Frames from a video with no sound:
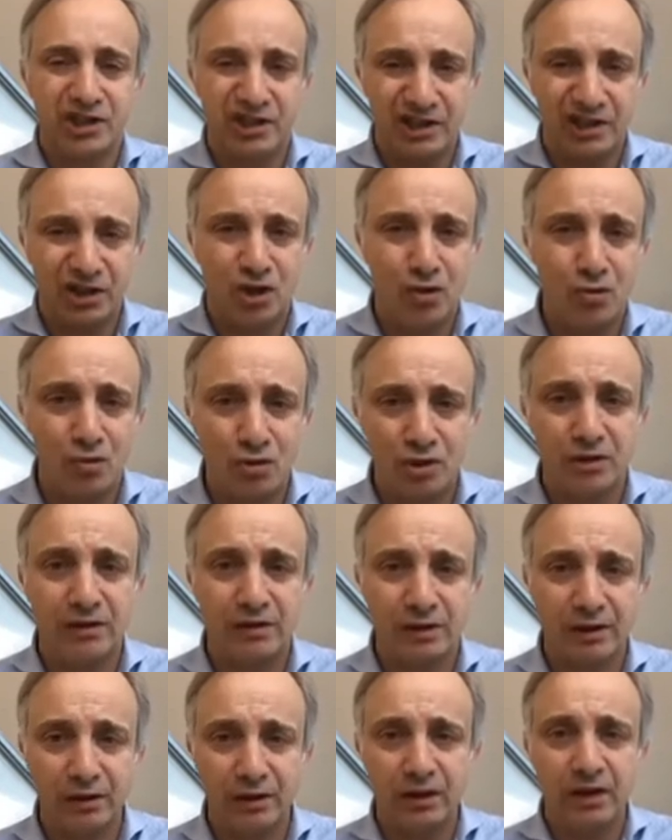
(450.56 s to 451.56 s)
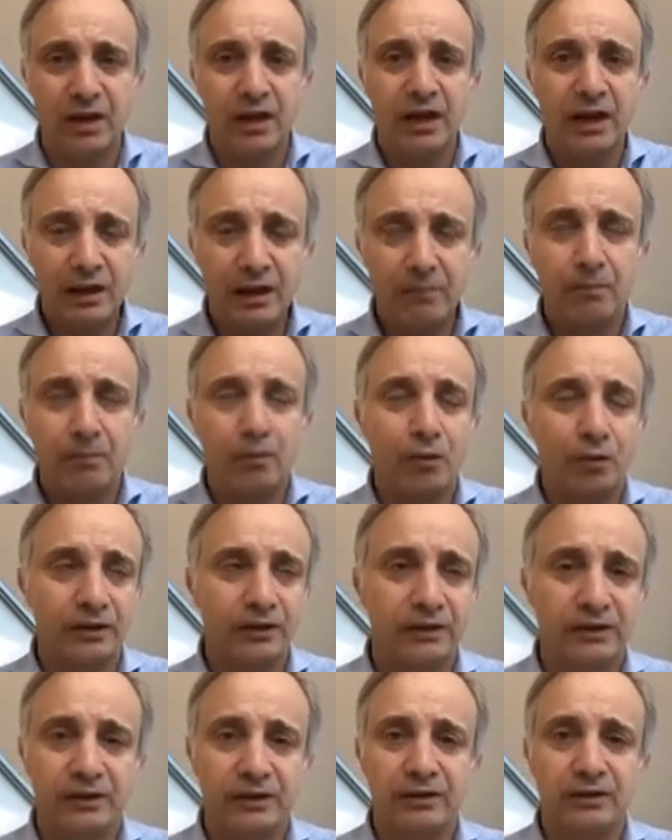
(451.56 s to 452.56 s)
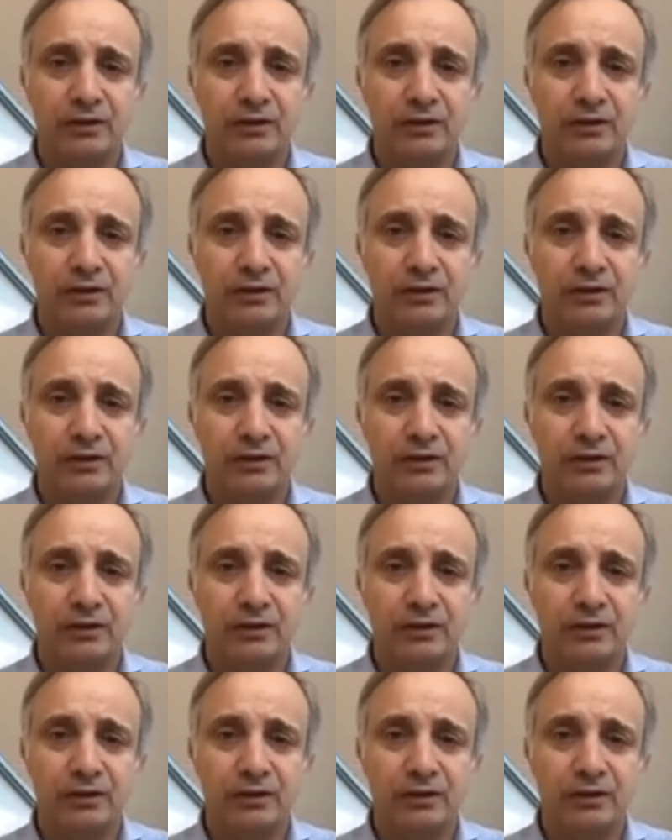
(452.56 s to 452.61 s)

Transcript: a hugely important